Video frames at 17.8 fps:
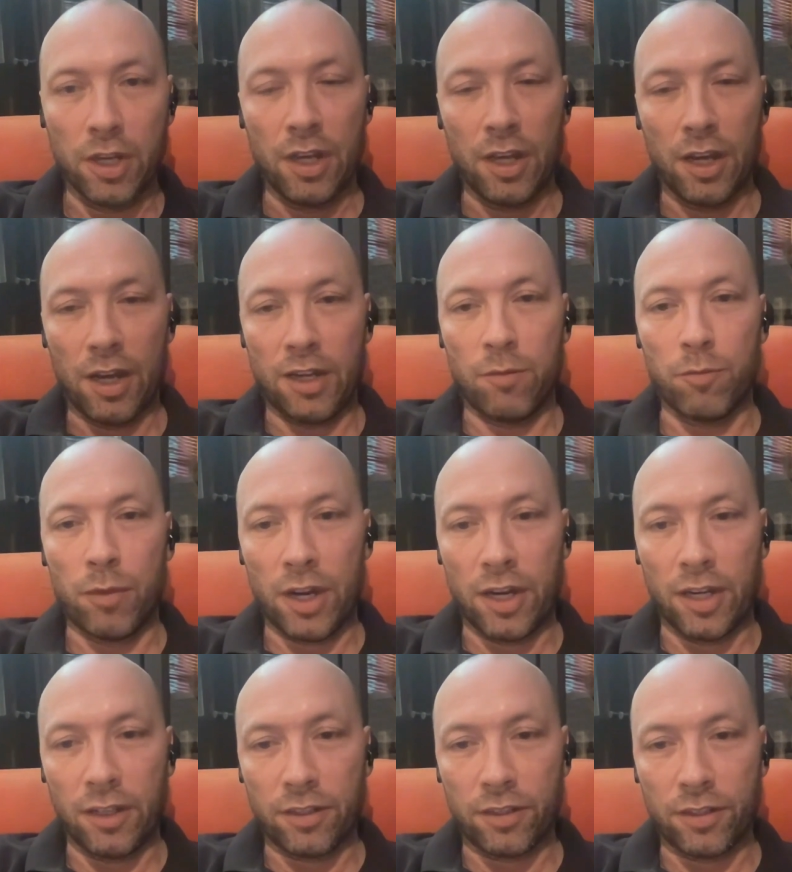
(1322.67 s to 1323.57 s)
and it
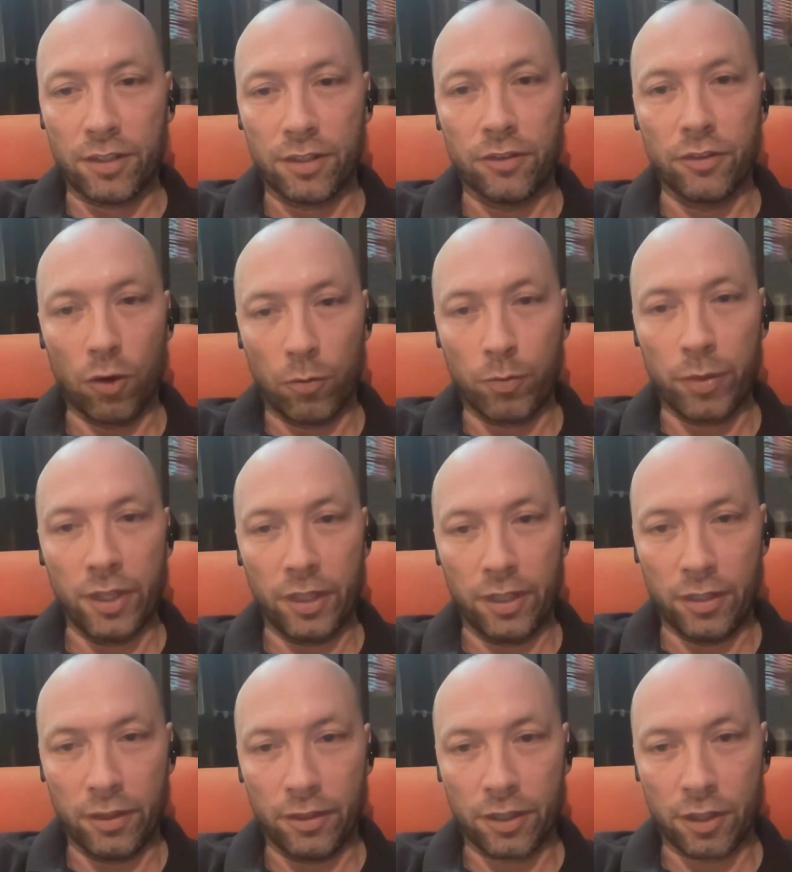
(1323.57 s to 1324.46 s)
might not
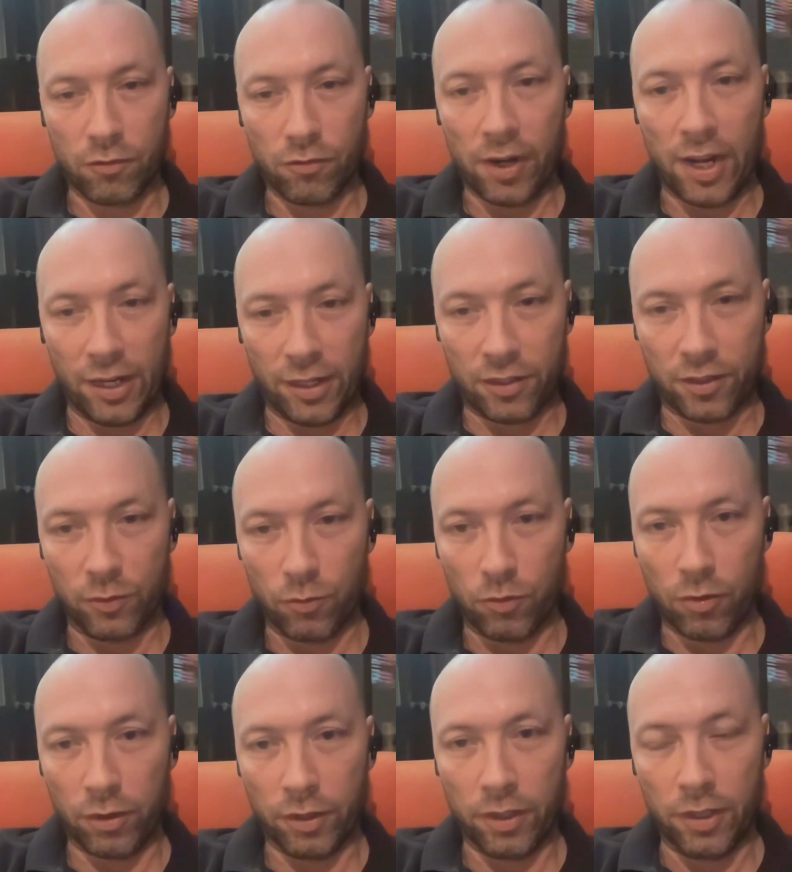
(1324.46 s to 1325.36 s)
be the correct
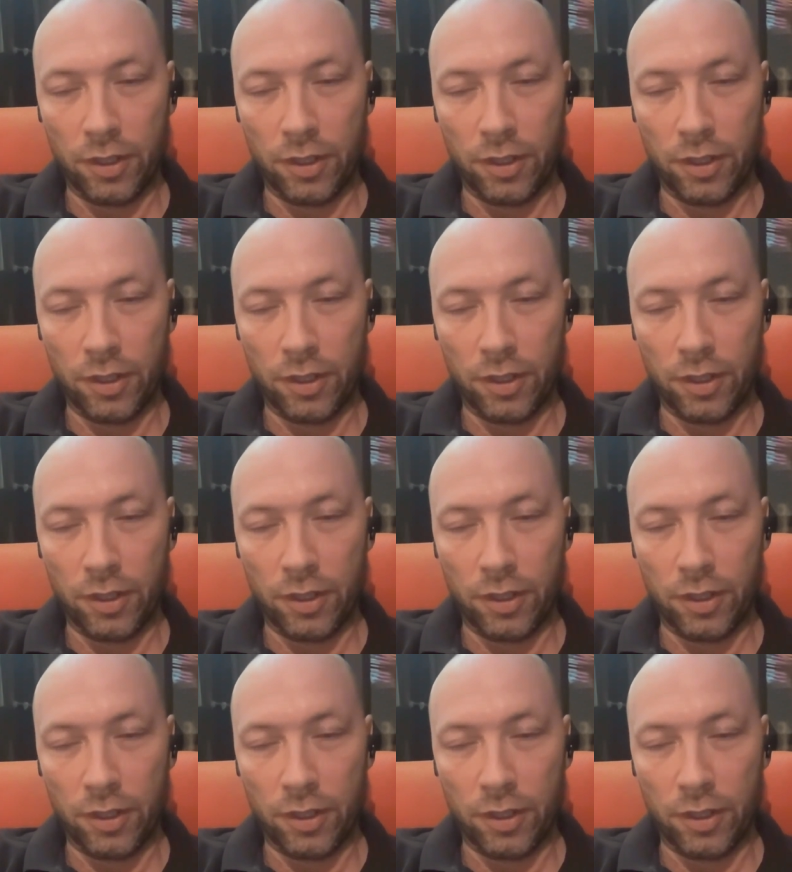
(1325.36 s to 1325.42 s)
one.